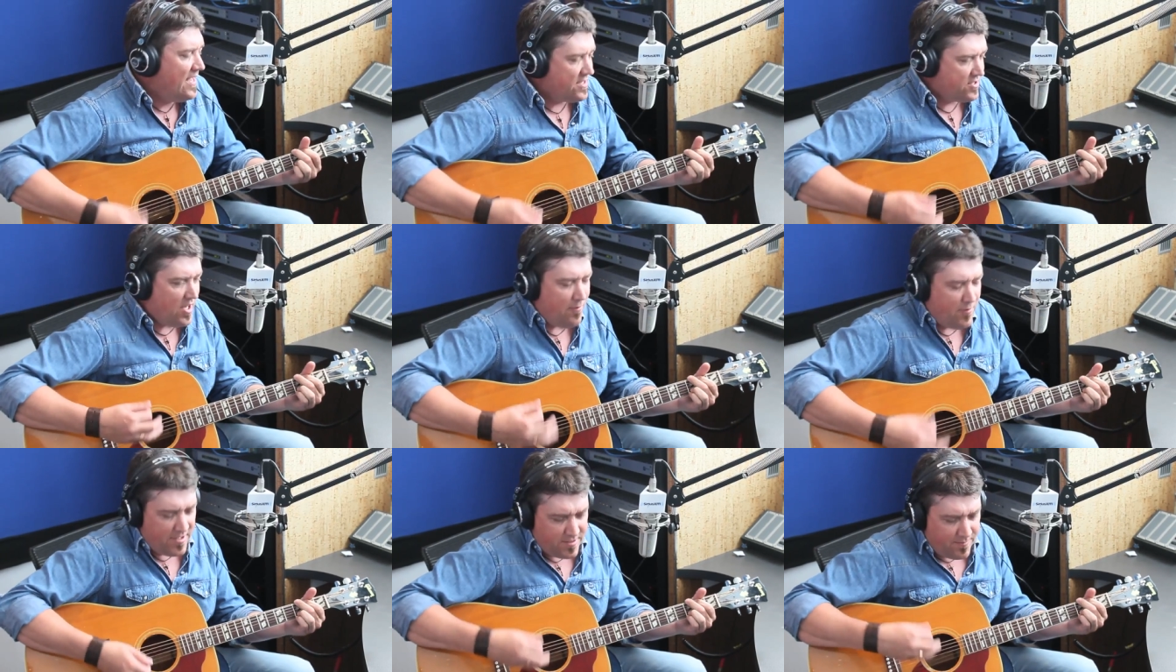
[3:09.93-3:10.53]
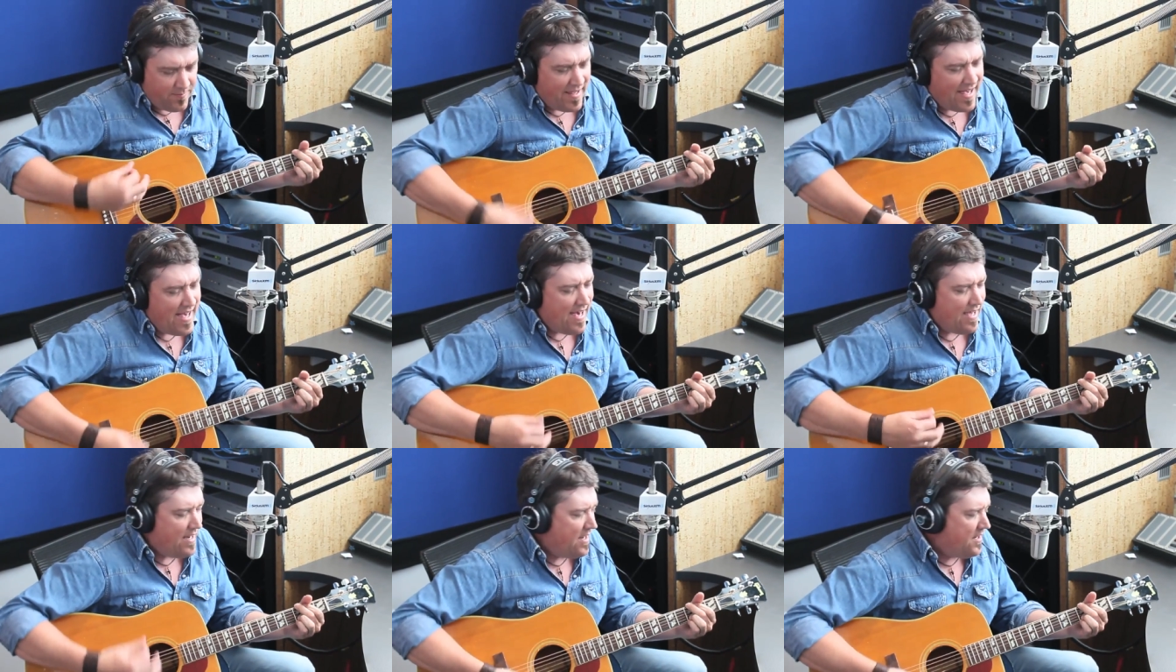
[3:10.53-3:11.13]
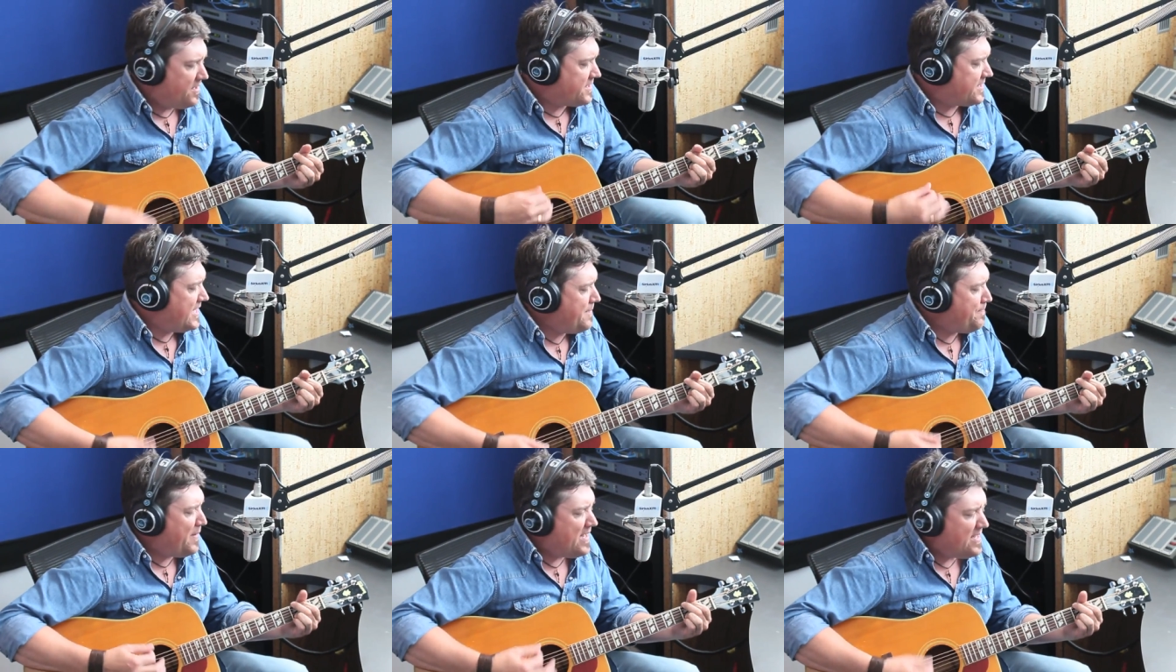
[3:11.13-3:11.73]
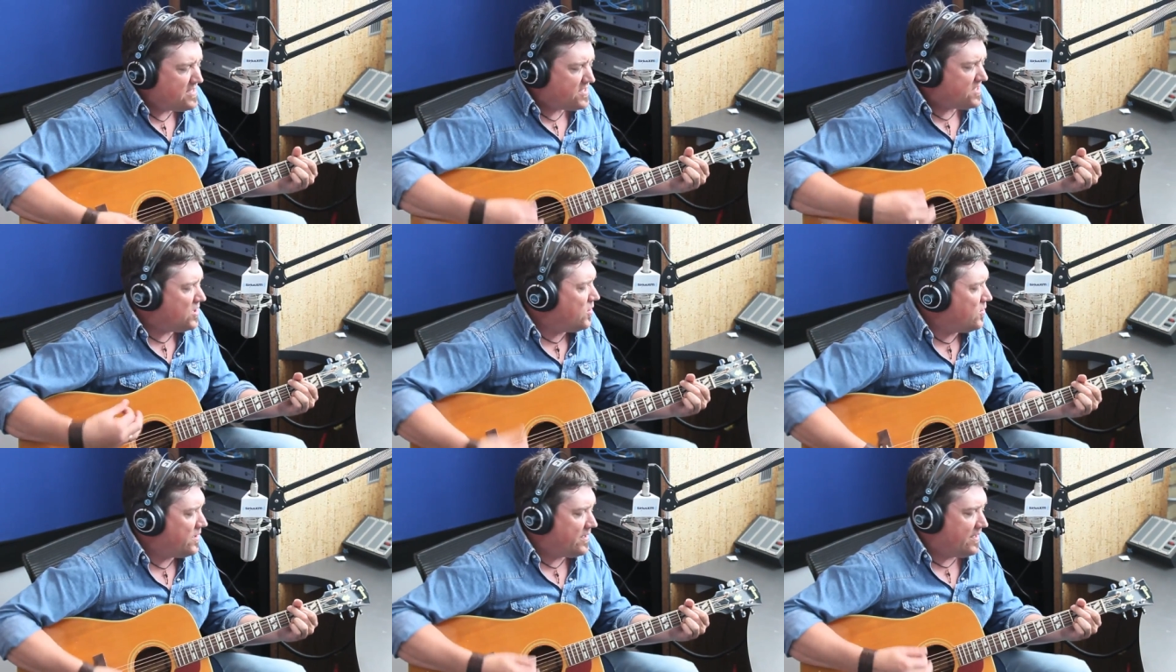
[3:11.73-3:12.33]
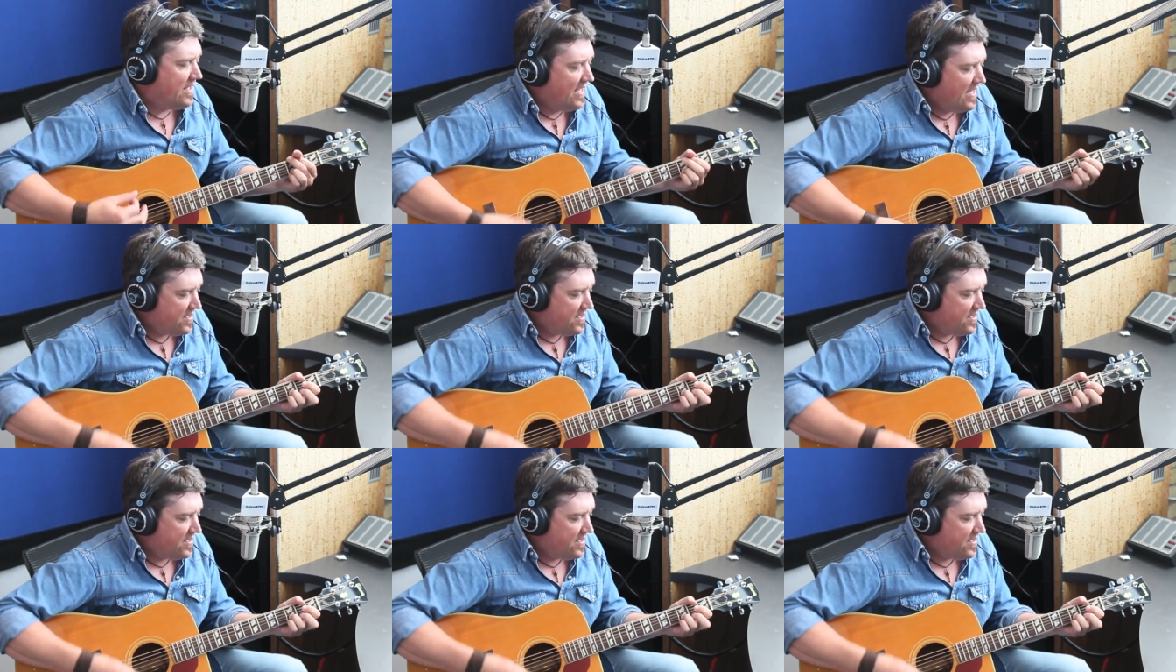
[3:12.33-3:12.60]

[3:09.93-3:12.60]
soft breathing high enough to keep us going.